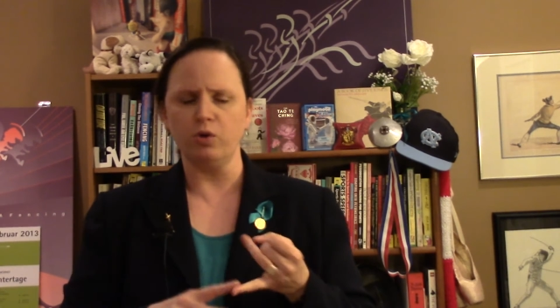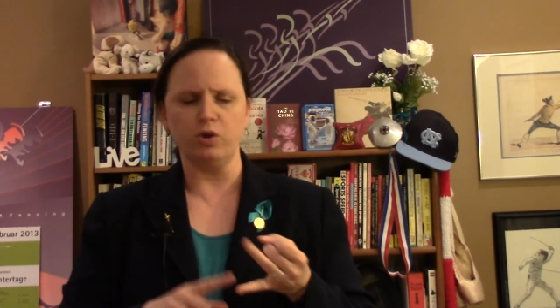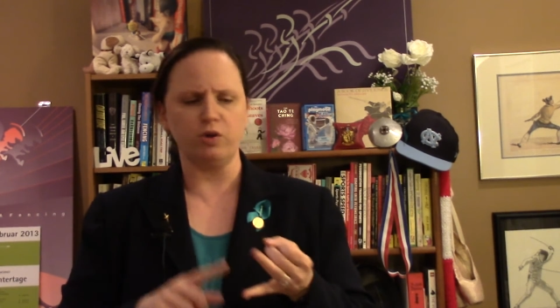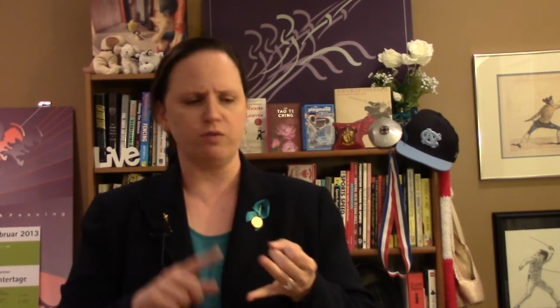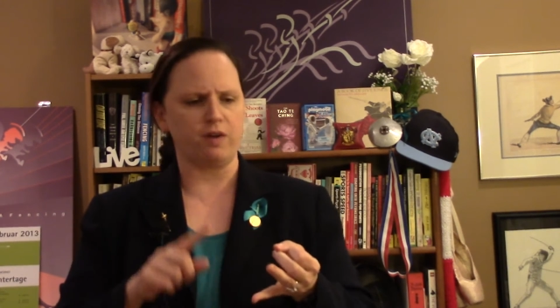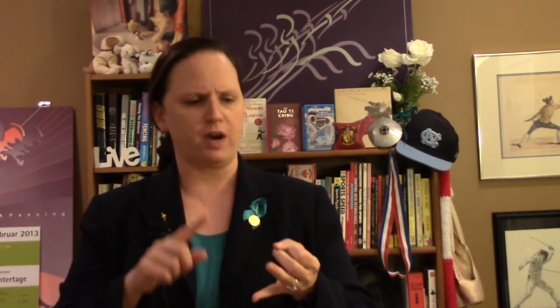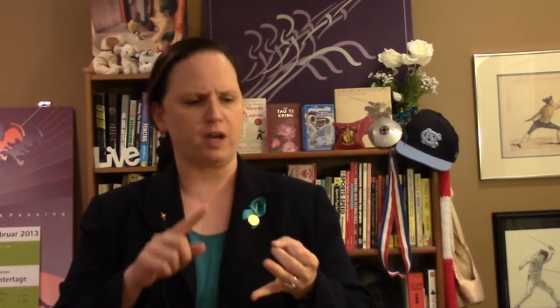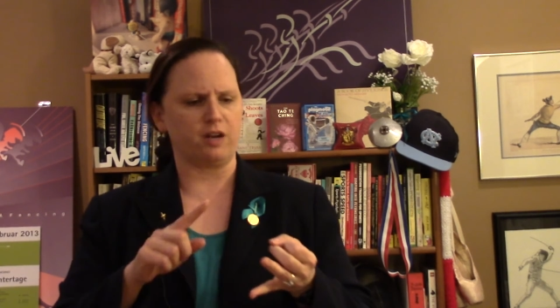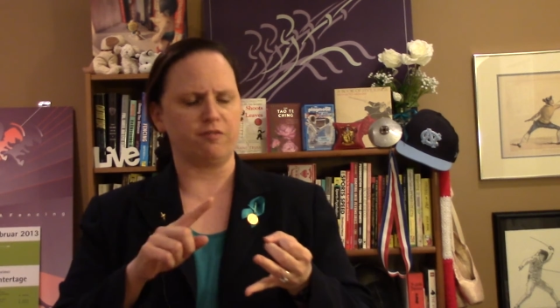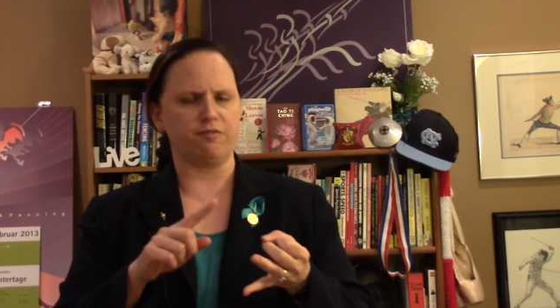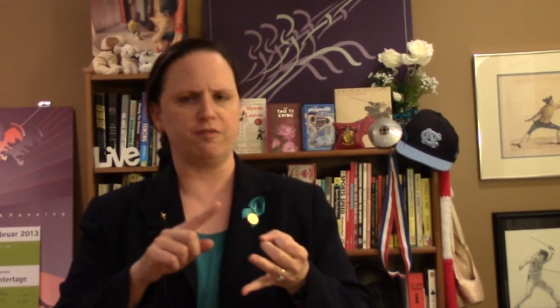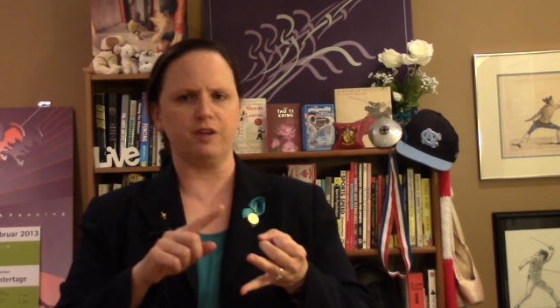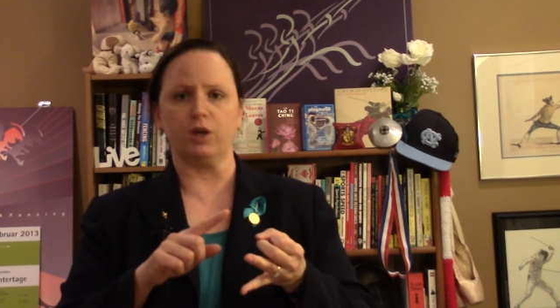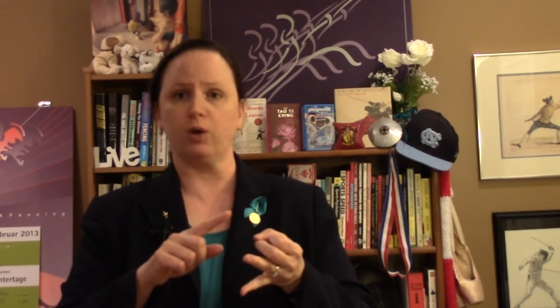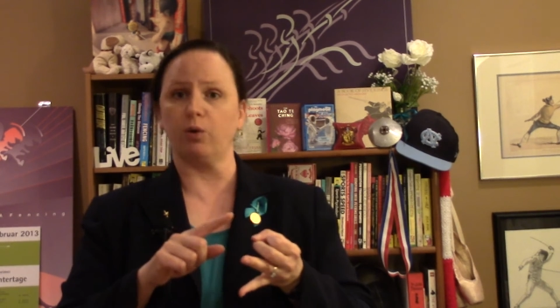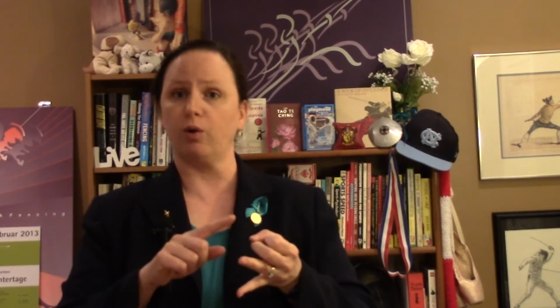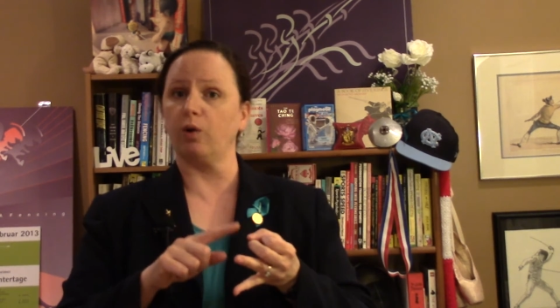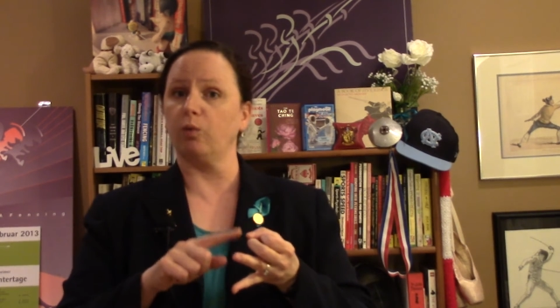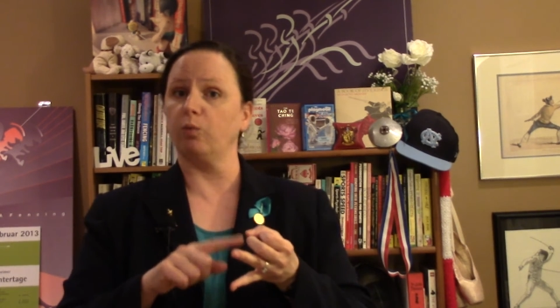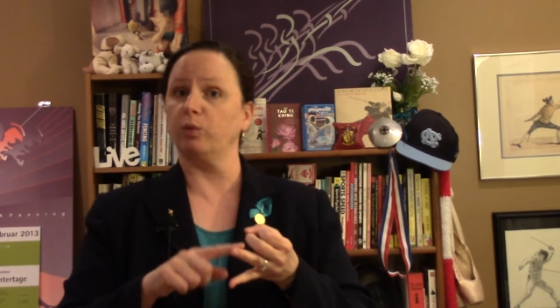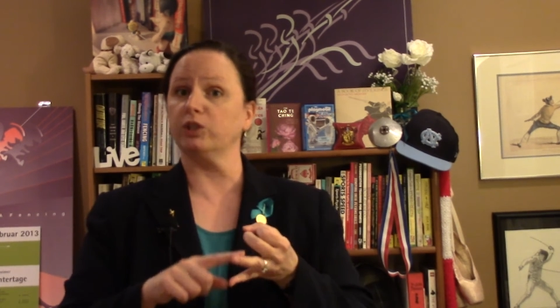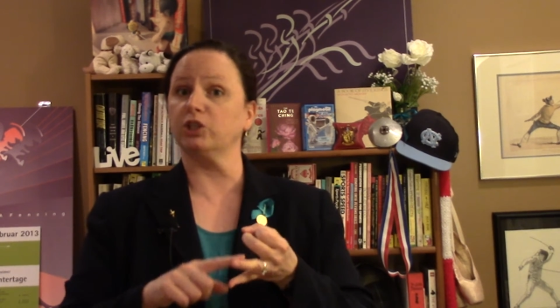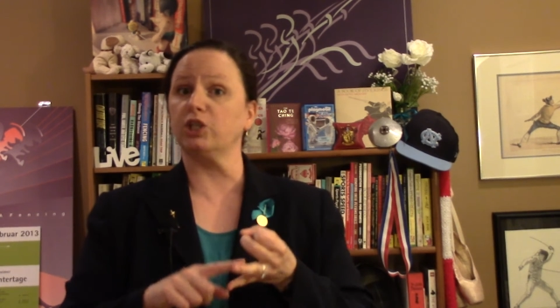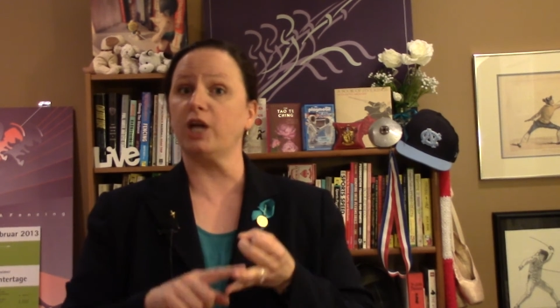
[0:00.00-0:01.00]
You've got to figure
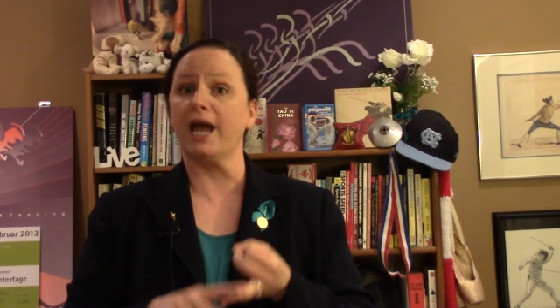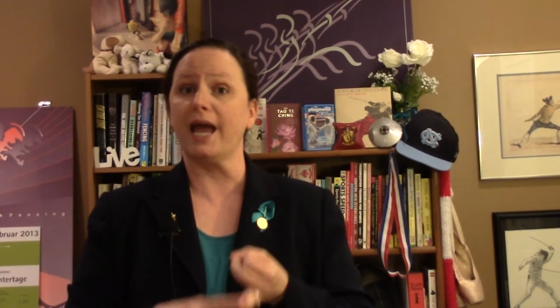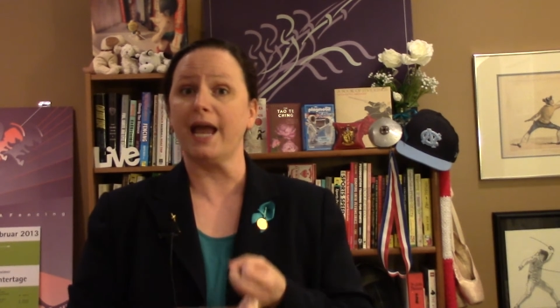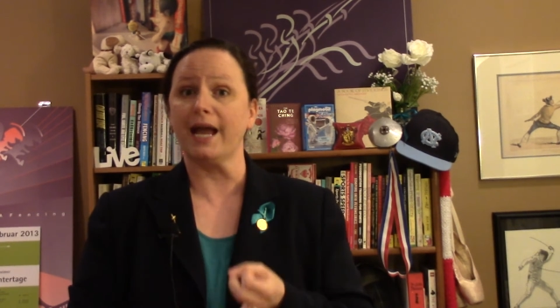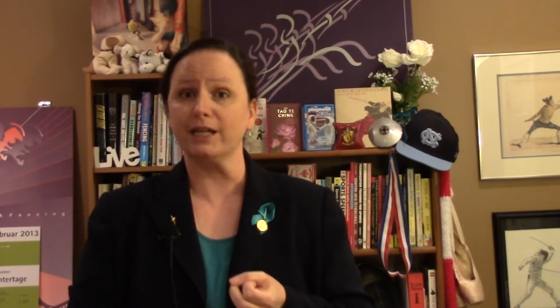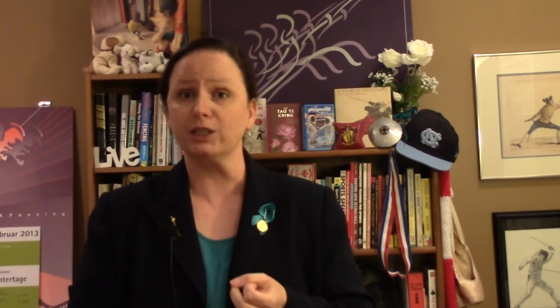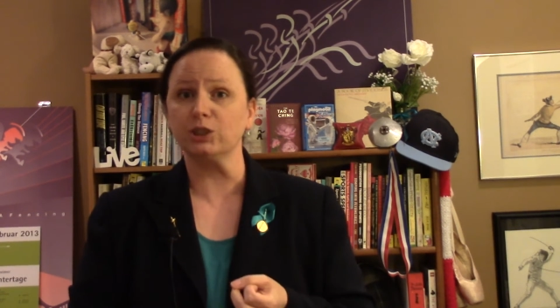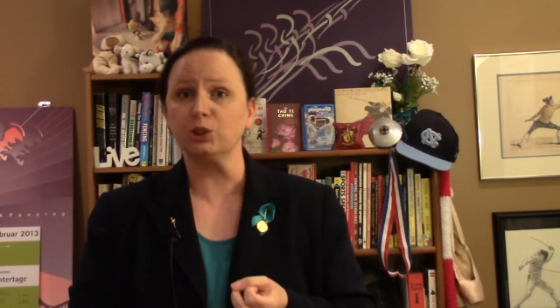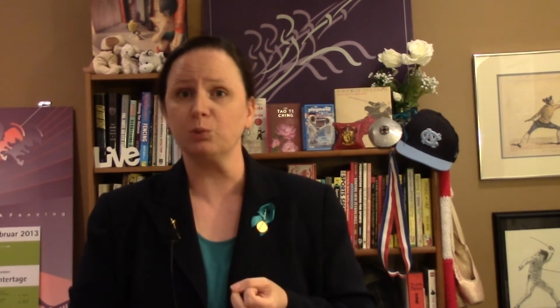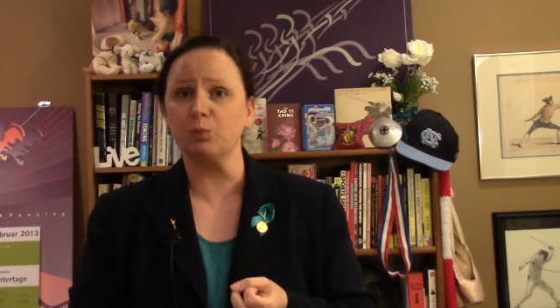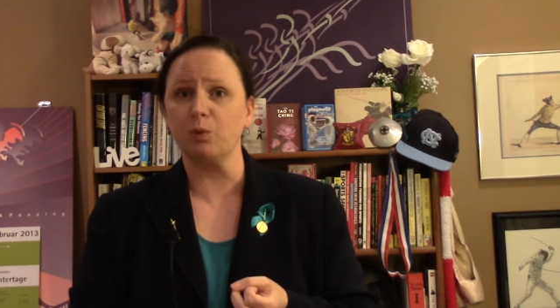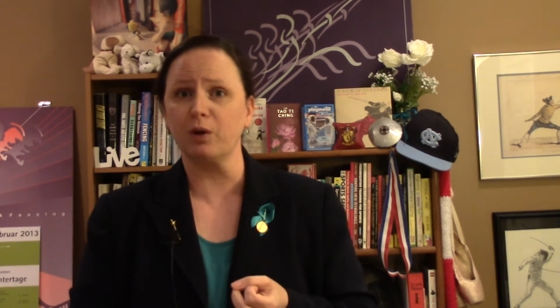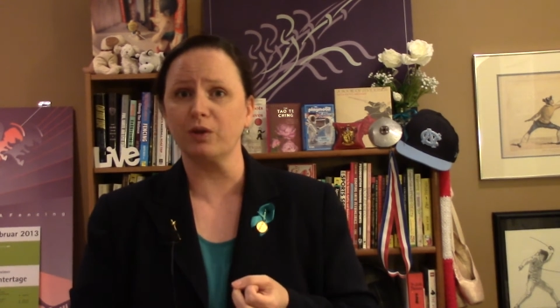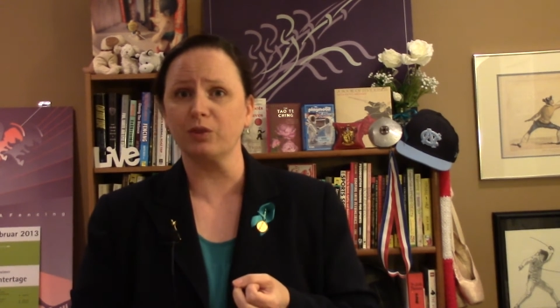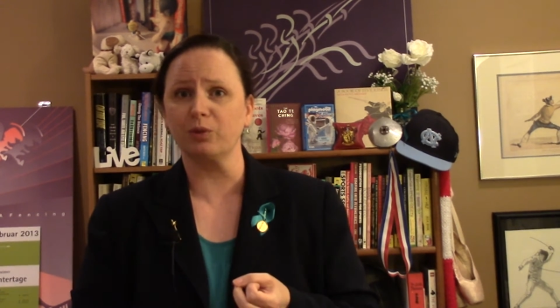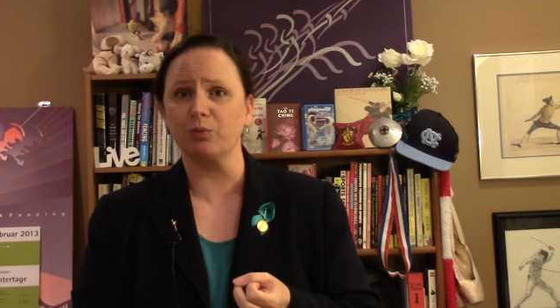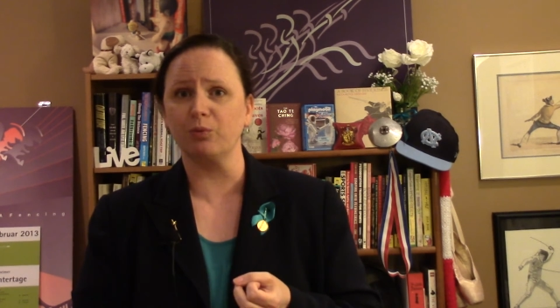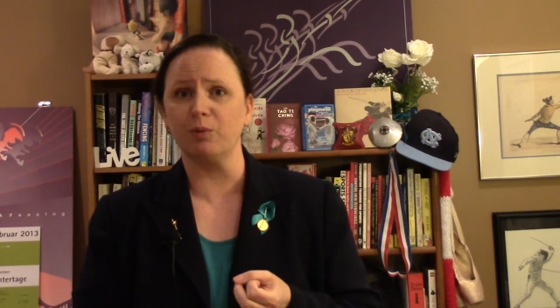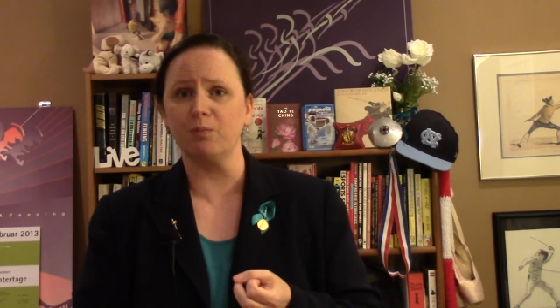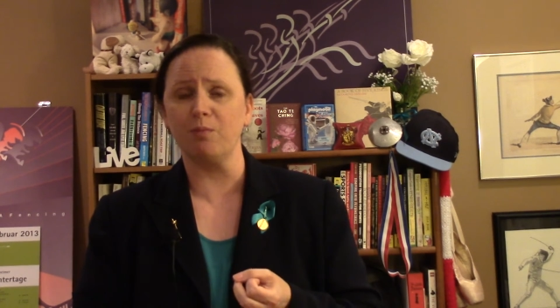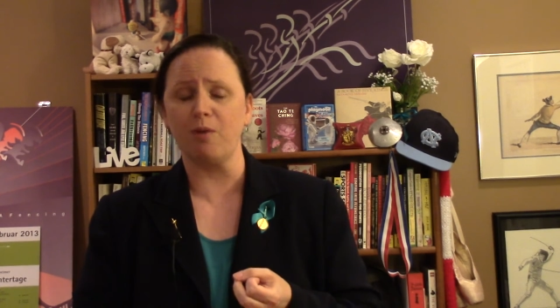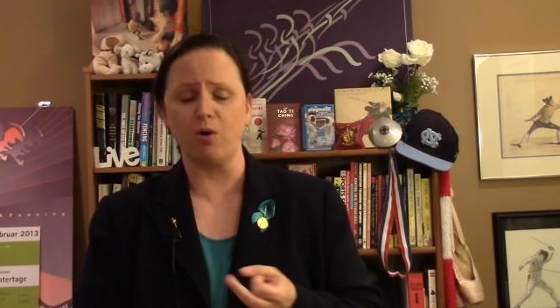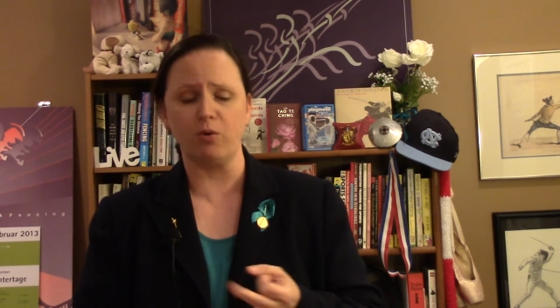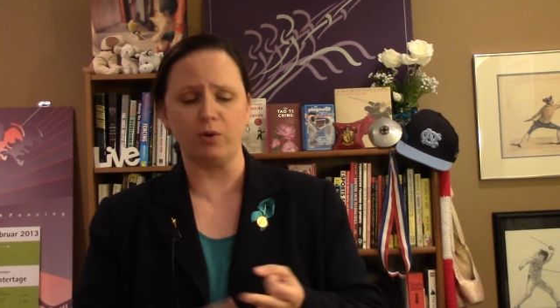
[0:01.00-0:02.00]
out which hand you want the
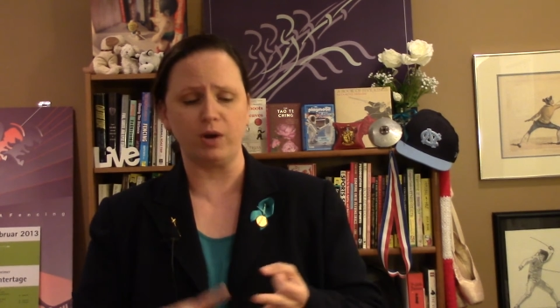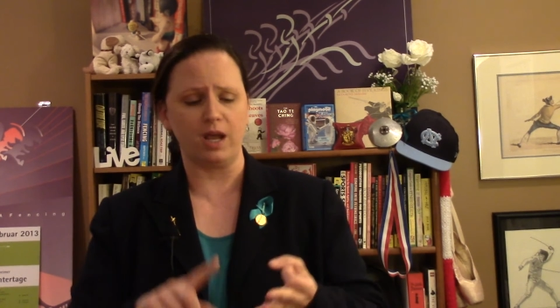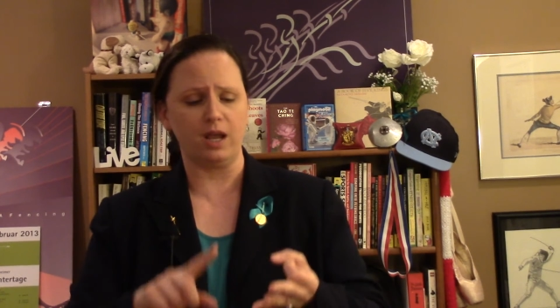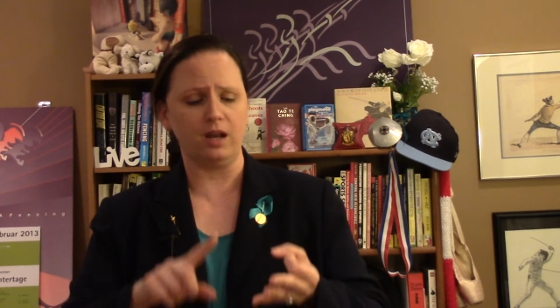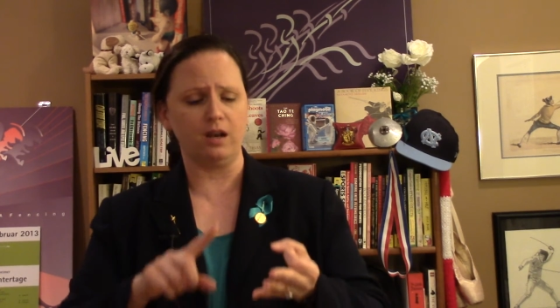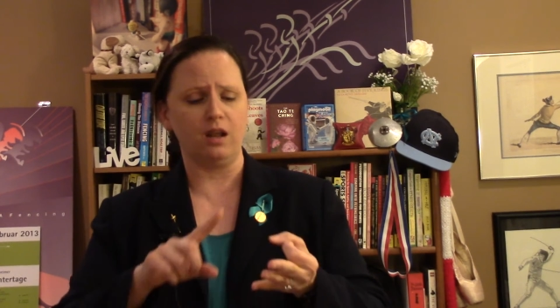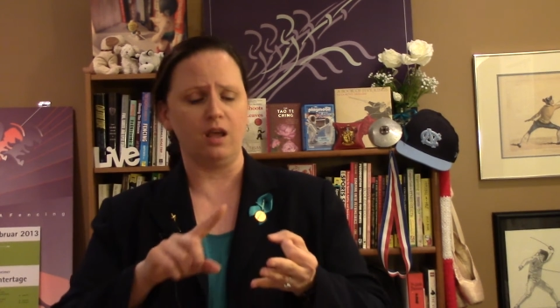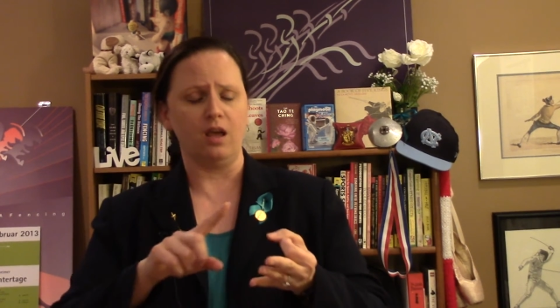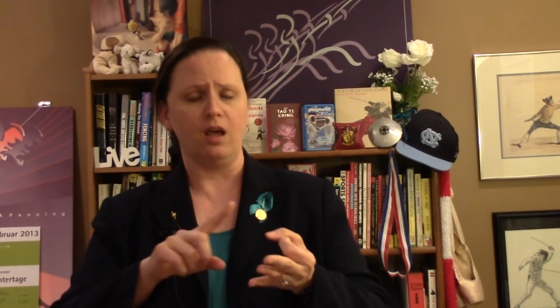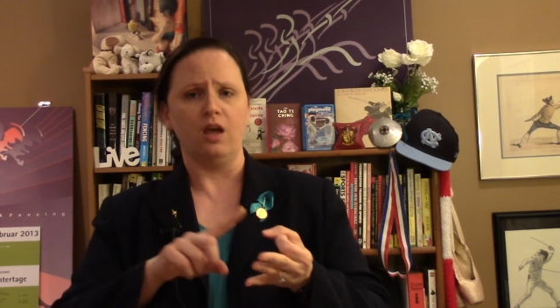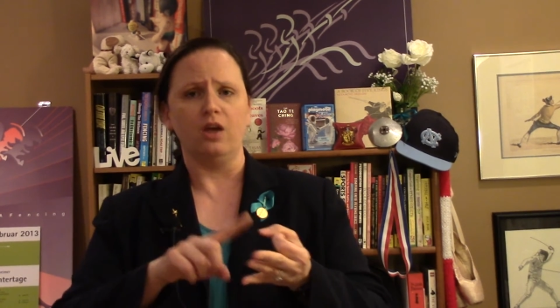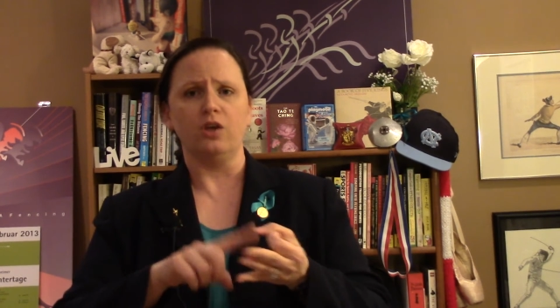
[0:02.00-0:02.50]
remote in.